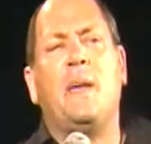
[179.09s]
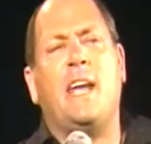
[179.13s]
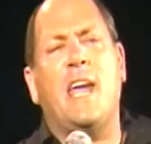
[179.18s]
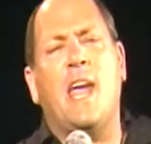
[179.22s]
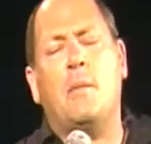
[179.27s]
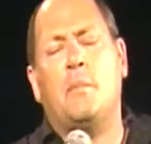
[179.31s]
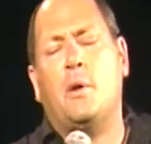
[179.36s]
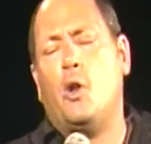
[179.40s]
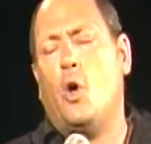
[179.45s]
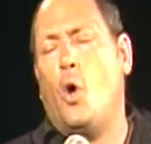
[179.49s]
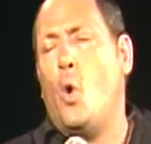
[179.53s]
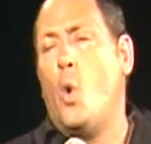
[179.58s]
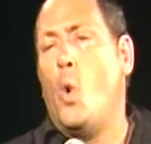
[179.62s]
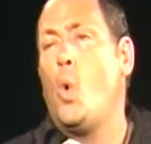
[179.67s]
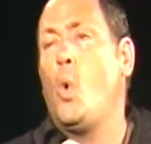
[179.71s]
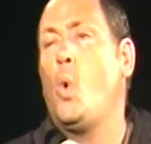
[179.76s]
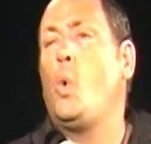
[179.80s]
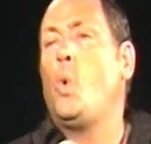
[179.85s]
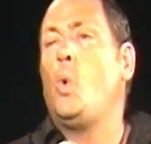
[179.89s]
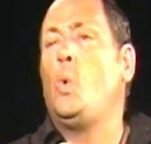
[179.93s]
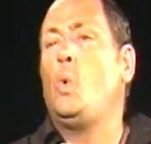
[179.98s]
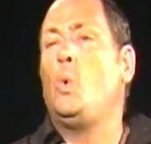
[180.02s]
became an
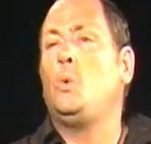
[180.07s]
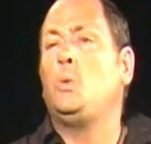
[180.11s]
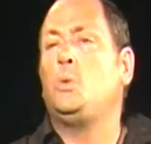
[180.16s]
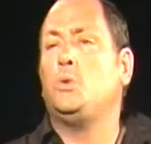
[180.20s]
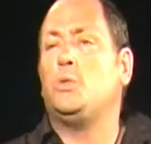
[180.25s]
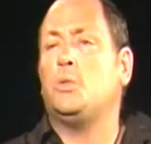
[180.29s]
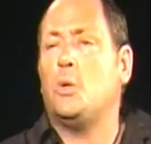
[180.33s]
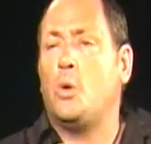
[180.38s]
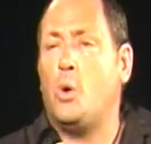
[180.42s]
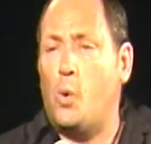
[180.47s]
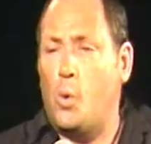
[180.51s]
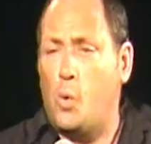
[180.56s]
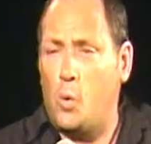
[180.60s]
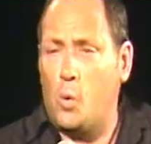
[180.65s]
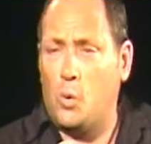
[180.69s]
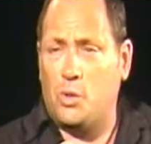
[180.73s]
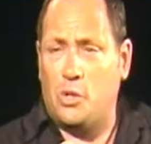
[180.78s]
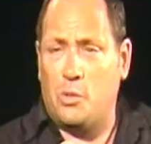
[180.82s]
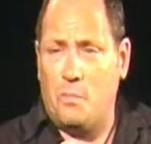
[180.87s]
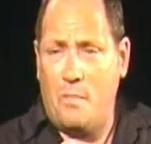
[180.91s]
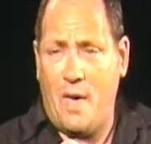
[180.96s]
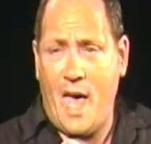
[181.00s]
old,
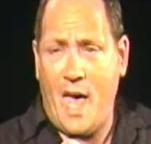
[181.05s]
old